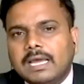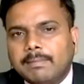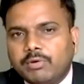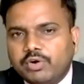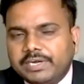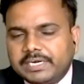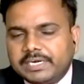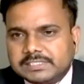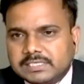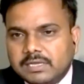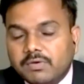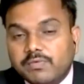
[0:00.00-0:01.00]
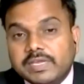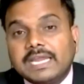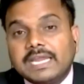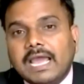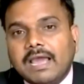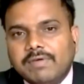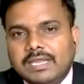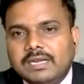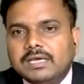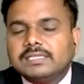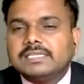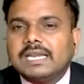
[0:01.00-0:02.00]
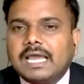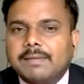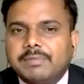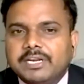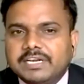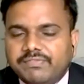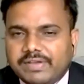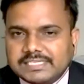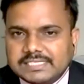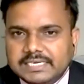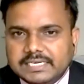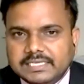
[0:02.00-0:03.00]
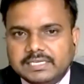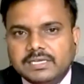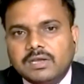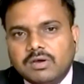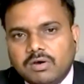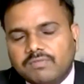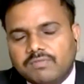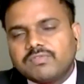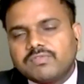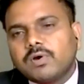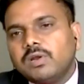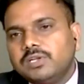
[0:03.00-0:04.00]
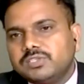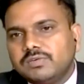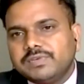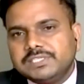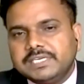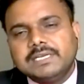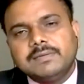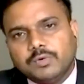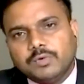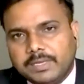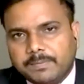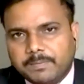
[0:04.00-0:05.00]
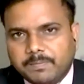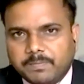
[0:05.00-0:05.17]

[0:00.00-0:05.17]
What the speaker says: laboratories, we can avail the library facility of College of Engineering Pune.